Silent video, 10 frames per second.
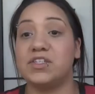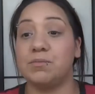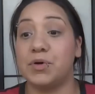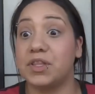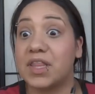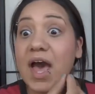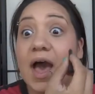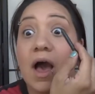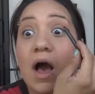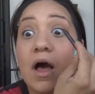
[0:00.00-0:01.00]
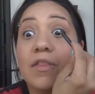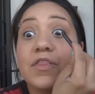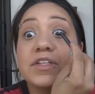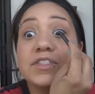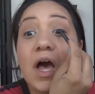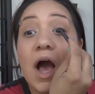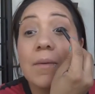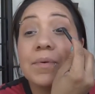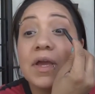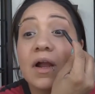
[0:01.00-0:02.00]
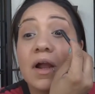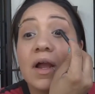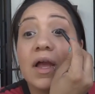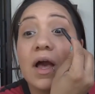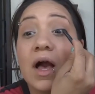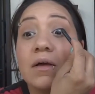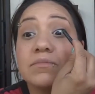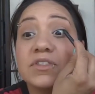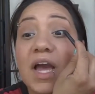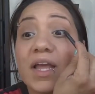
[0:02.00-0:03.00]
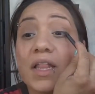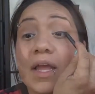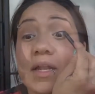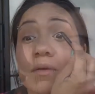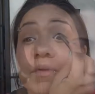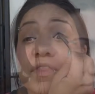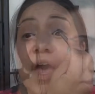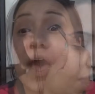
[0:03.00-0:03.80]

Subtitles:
to put that on the top here, tight lining with that.